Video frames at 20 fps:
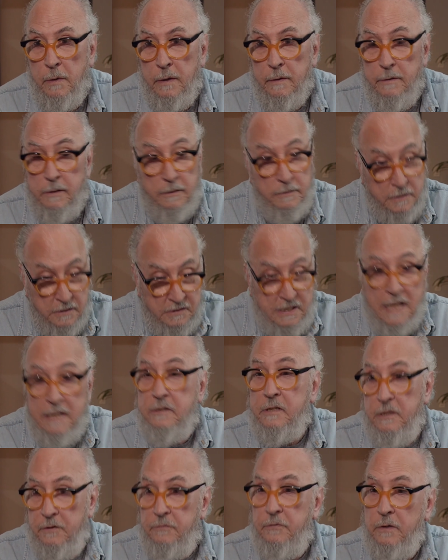they're
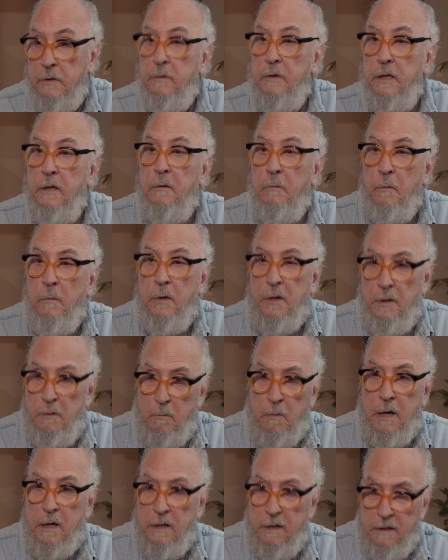decisive in
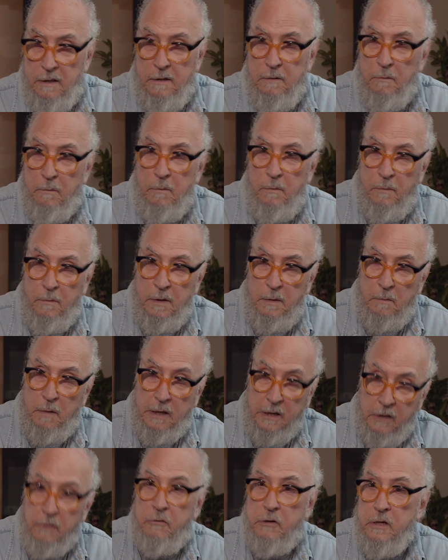my
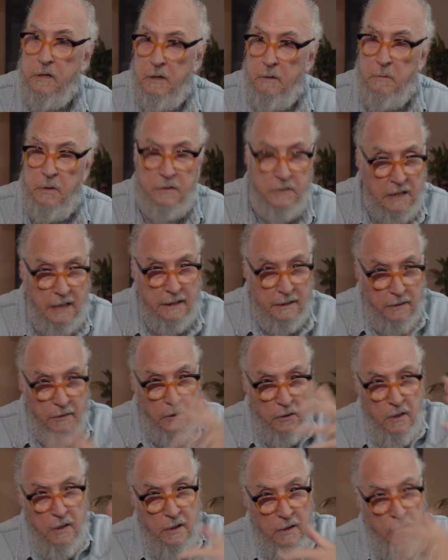career. I mean, it's like
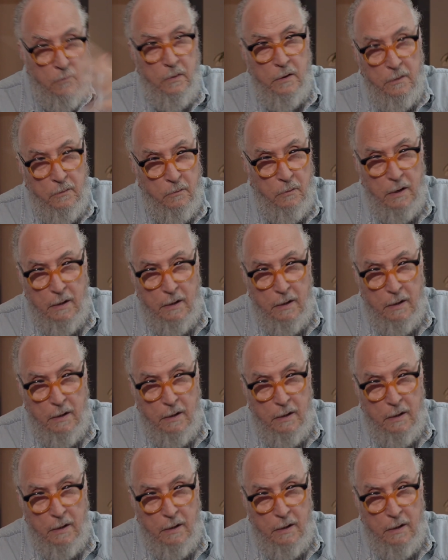when